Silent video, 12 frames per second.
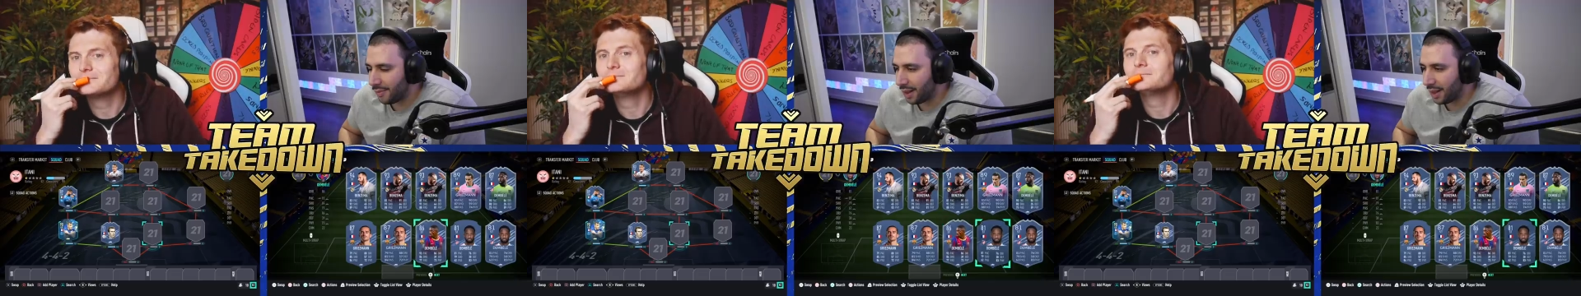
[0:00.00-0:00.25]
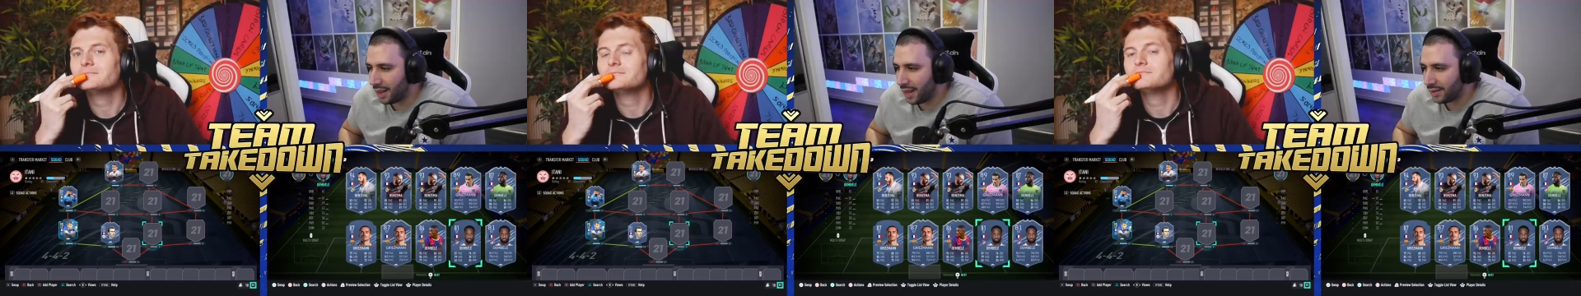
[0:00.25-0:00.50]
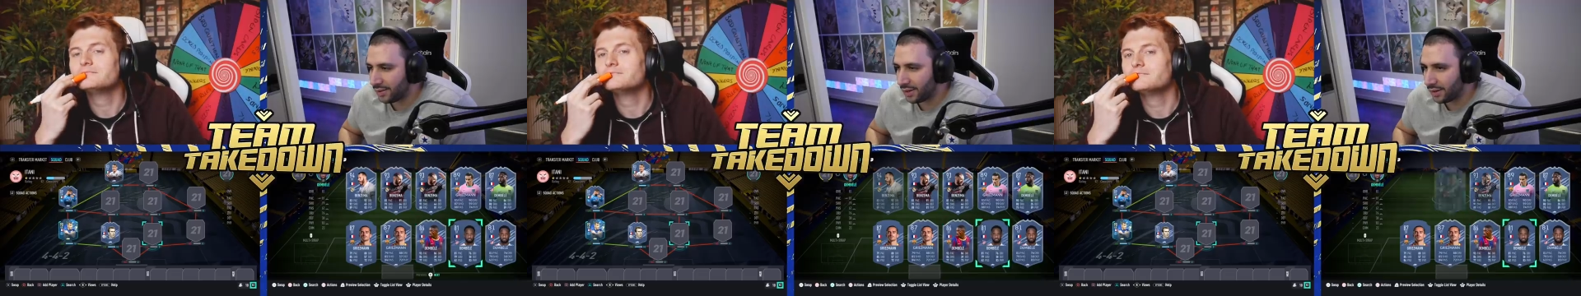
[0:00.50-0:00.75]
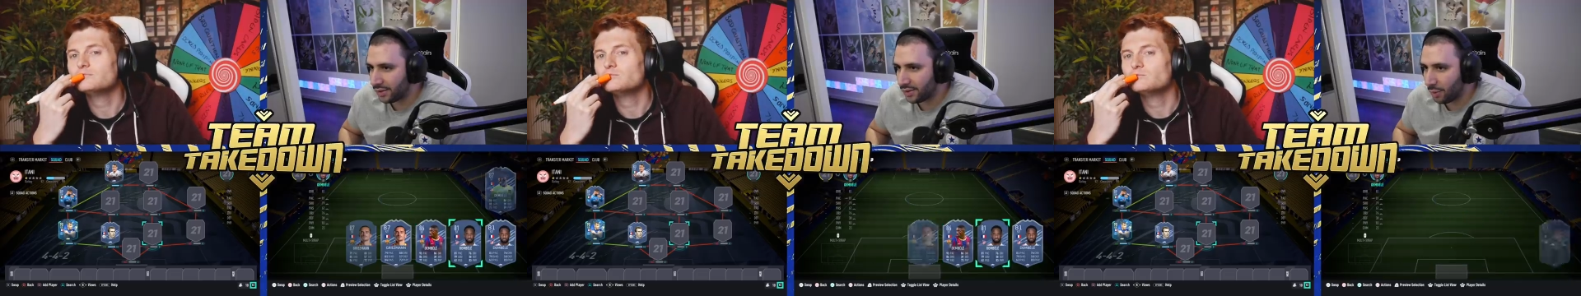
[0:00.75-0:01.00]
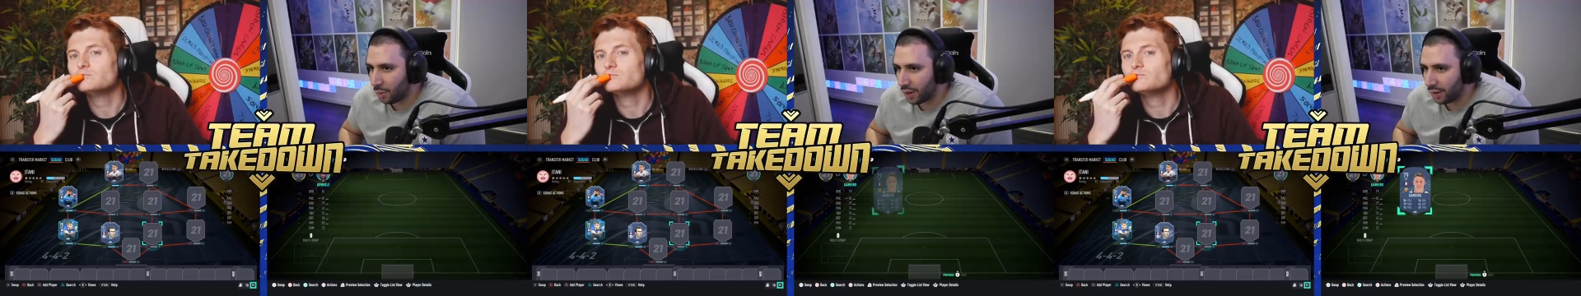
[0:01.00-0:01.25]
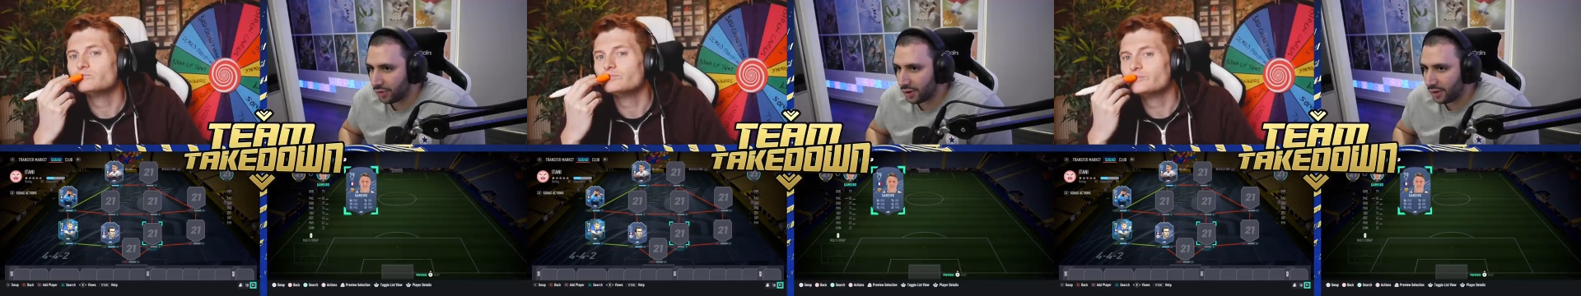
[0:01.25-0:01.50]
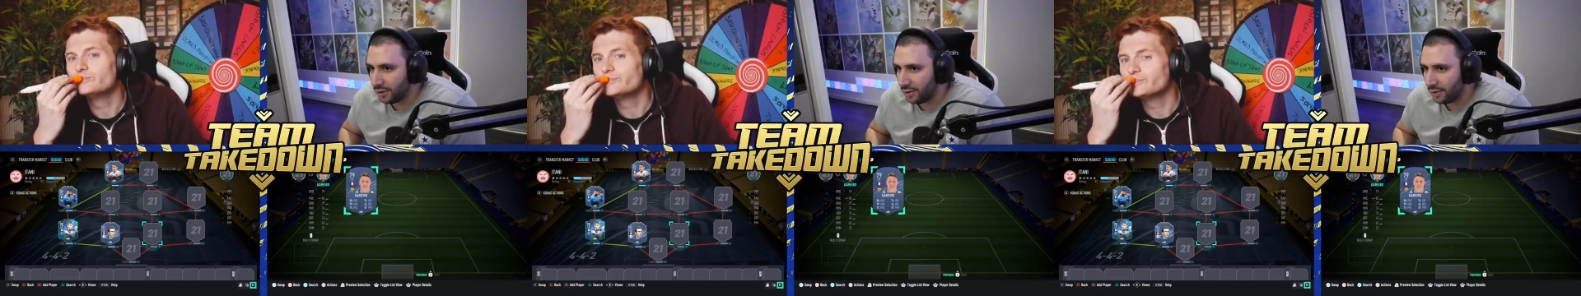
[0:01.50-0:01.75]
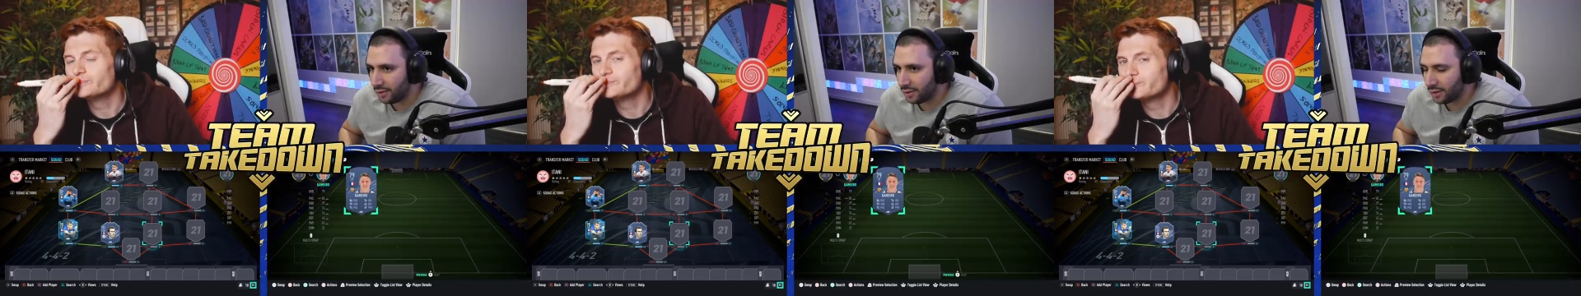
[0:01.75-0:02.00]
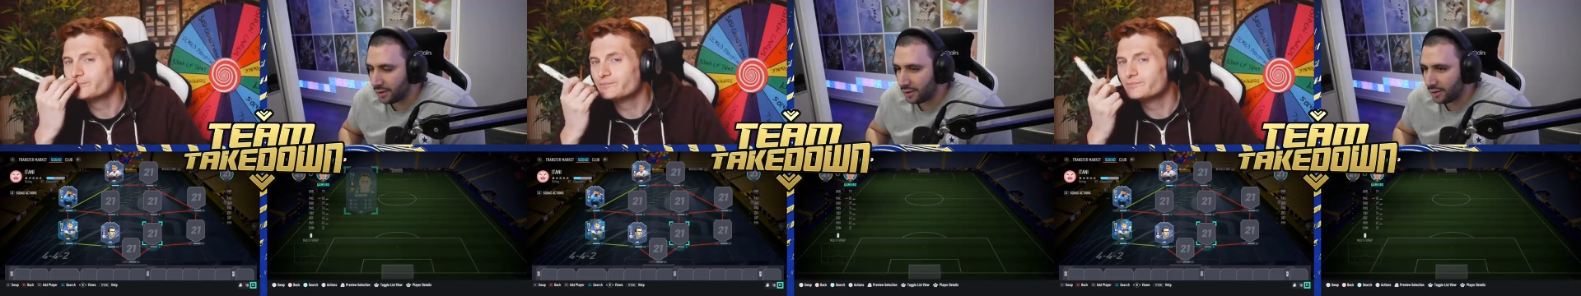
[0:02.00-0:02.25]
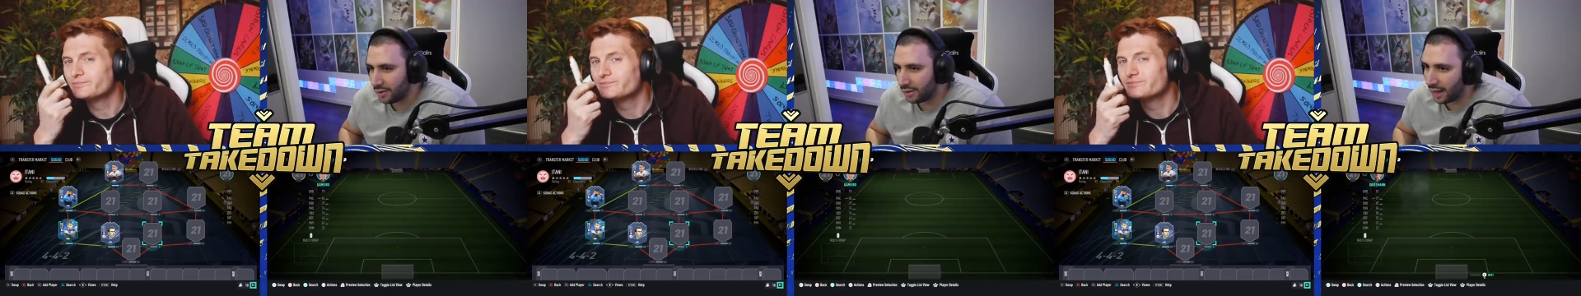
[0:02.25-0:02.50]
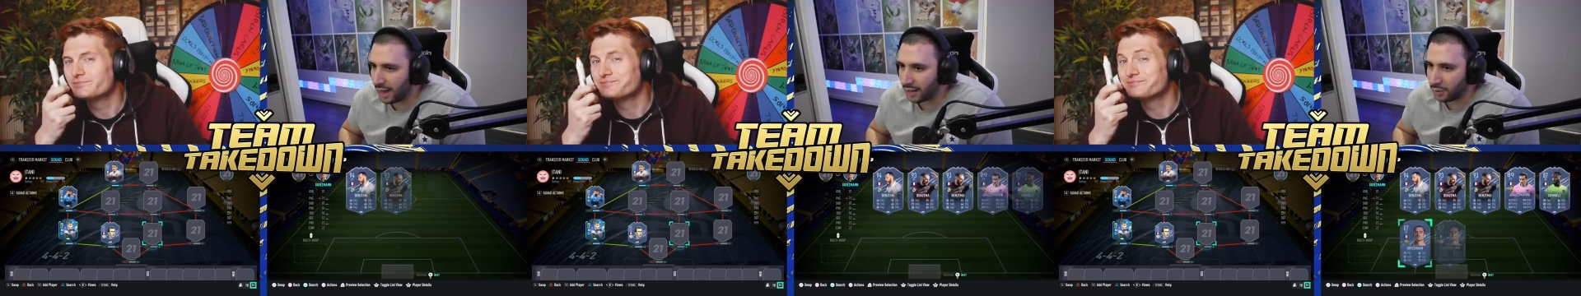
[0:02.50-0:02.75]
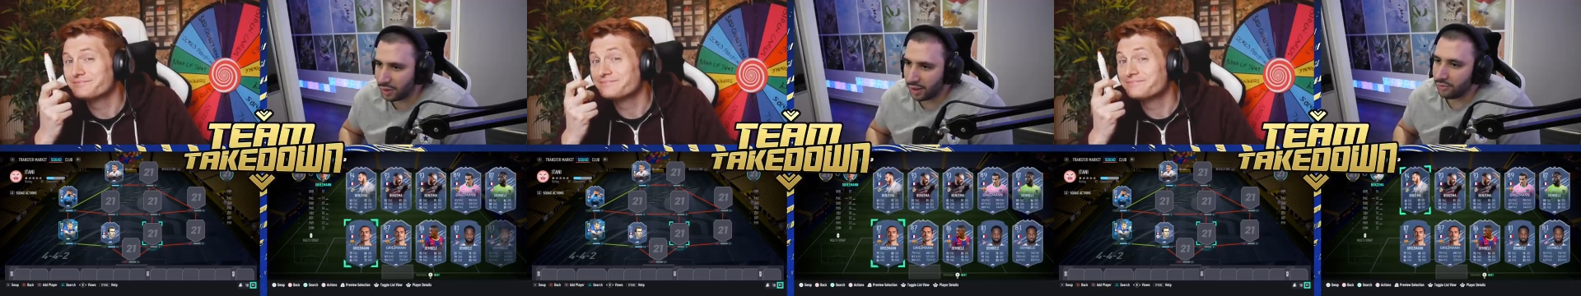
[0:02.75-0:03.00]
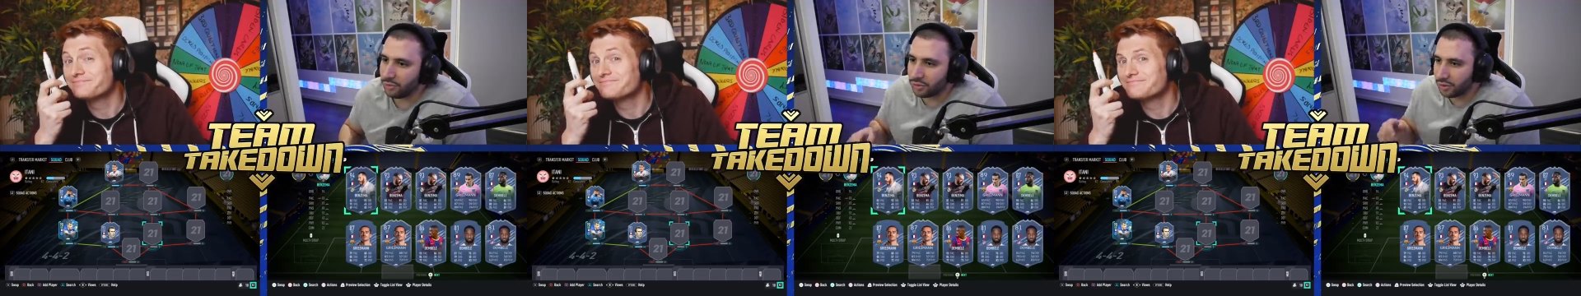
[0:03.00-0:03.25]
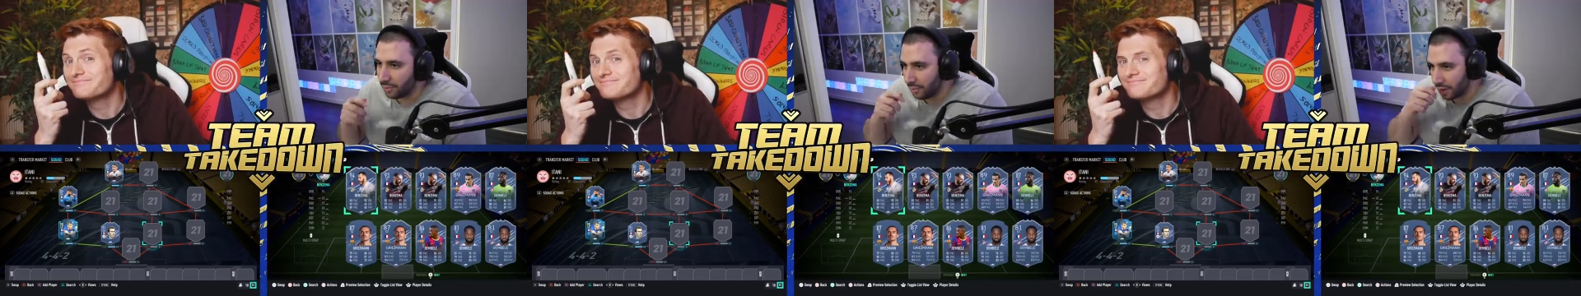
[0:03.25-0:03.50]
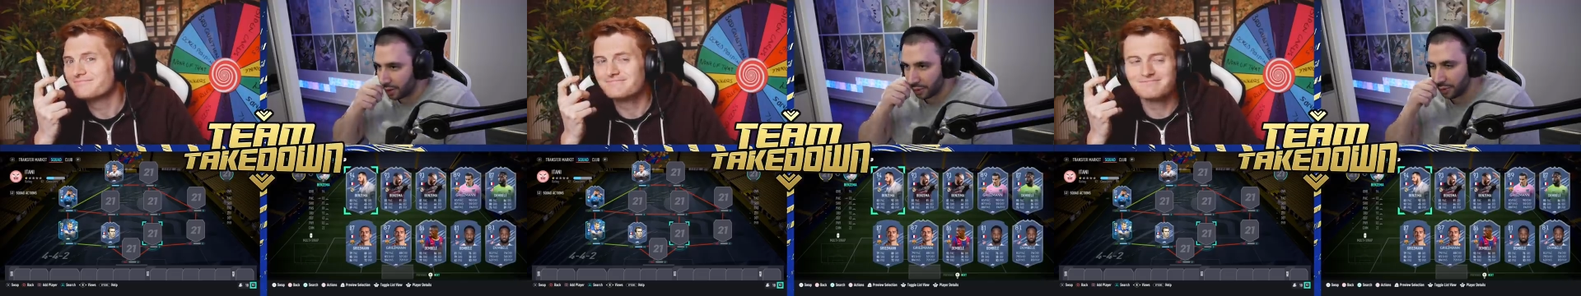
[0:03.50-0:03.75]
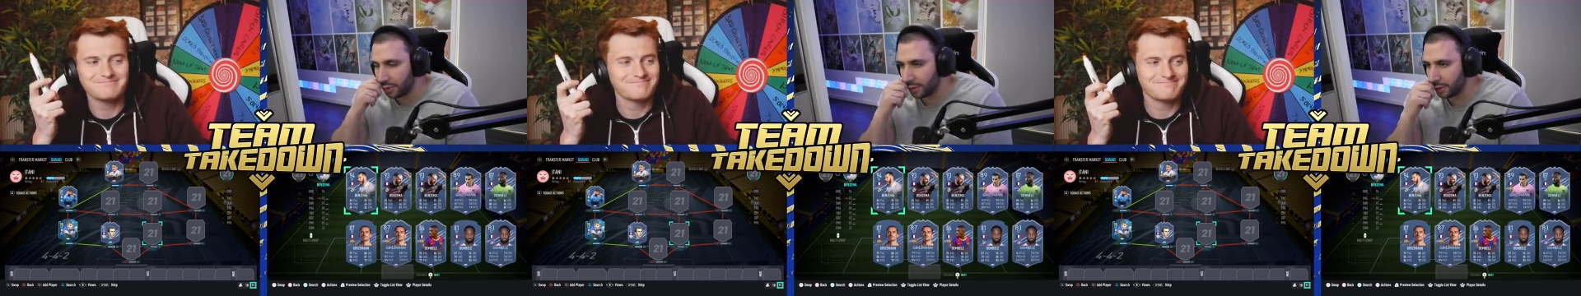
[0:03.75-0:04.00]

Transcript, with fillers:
Speaker 1: unless there's someone else hidden, uh, you wouldn't have used Gameiro.